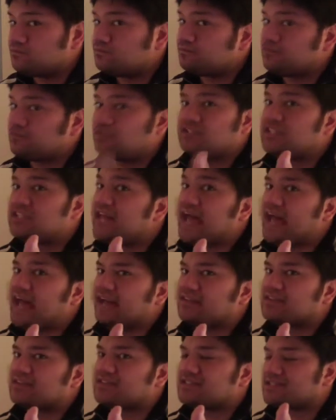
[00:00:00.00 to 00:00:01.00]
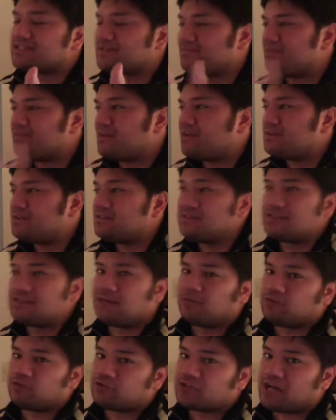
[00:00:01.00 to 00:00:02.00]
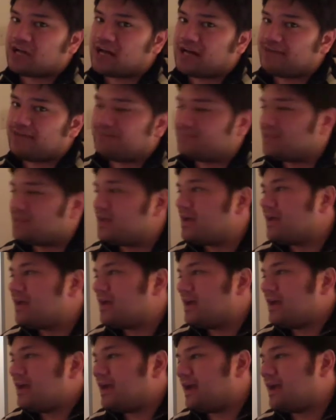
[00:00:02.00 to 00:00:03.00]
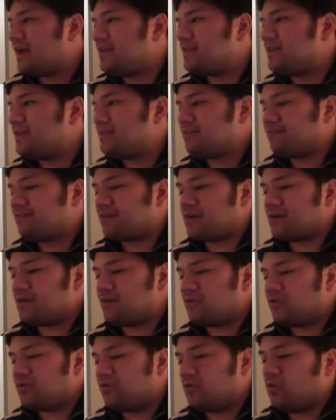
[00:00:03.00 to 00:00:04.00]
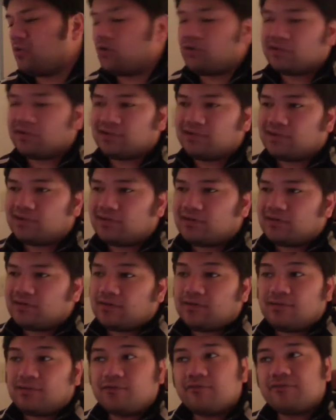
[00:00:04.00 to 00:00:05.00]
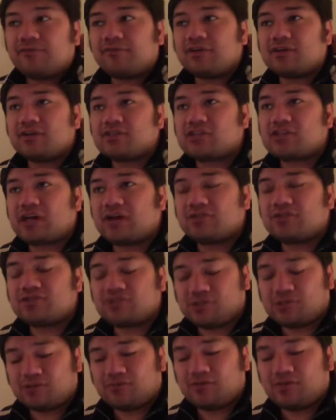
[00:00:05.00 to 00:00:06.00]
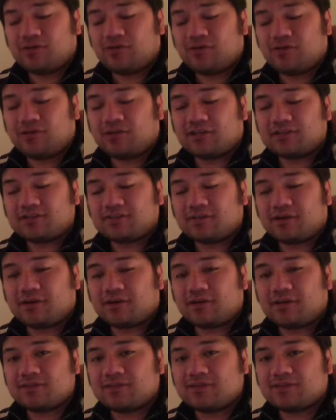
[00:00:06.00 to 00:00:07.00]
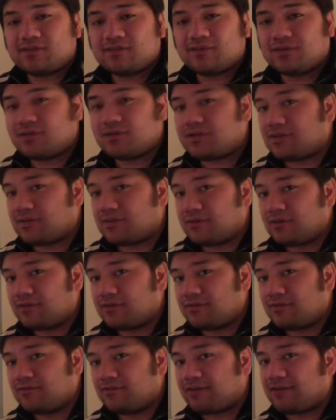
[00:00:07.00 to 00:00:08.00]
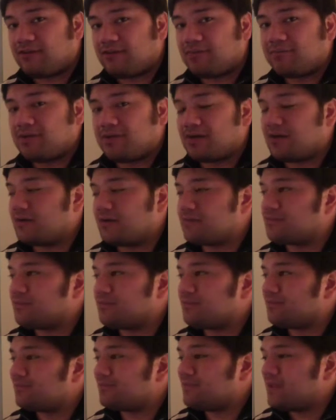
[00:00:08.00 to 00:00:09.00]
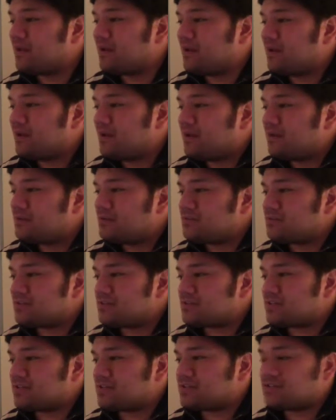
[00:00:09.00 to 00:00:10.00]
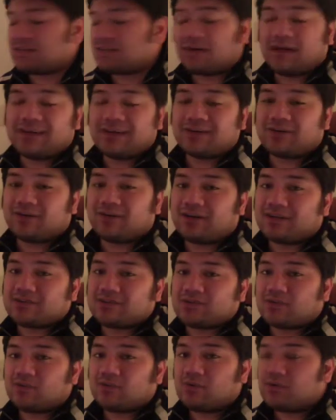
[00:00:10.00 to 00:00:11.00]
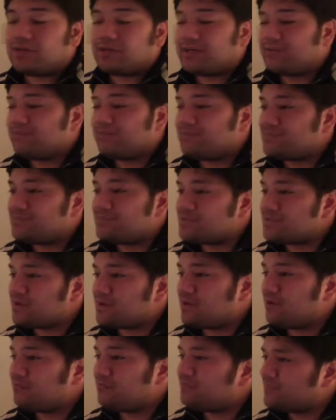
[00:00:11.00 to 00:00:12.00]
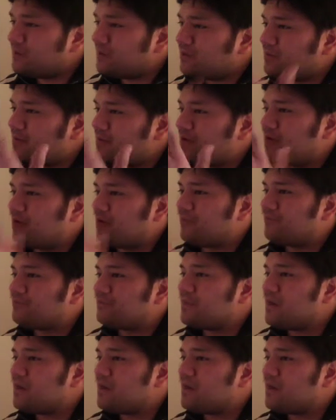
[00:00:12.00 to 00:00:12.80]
Sex. Double shot. And then the final rule, finish out your viewing experience with another of your favorite beers, just as the end credits are rolling. So, there we go.